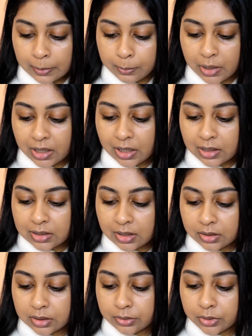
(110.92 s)
making this
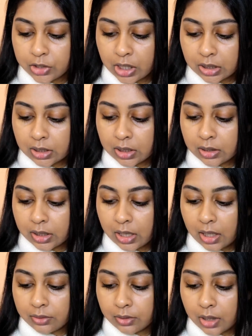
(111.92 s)
ideal for channeling the
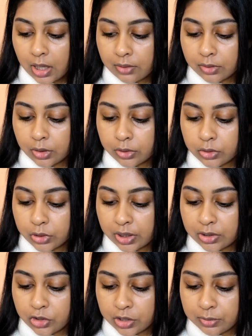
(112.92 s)
ever on
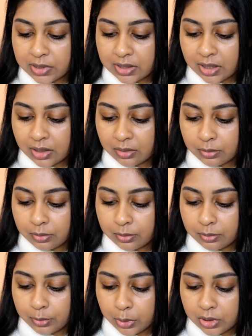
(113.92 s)
trend gym skin
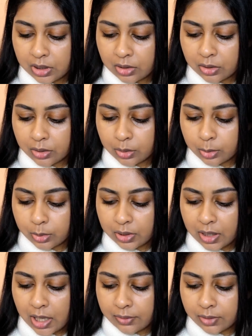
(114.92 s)
beauty look
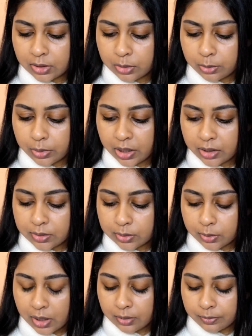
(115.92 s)
without having to break a
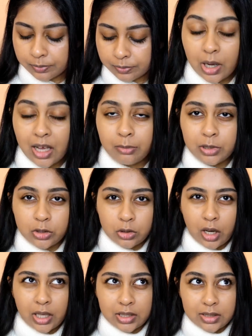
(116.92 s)
sweat. I have been
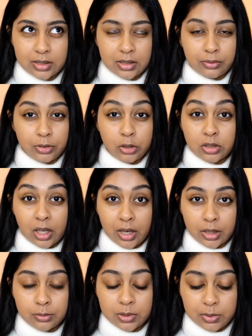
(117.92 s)
trying this a few
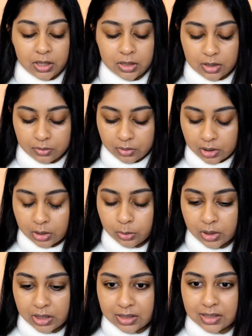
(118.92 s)
times because I really
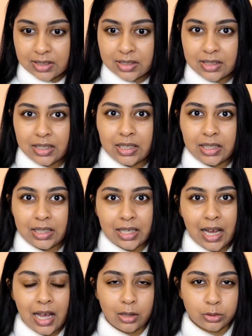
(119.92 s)
wanted to see
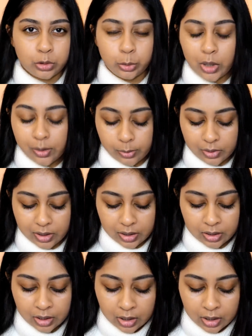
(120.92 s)
how to work with it,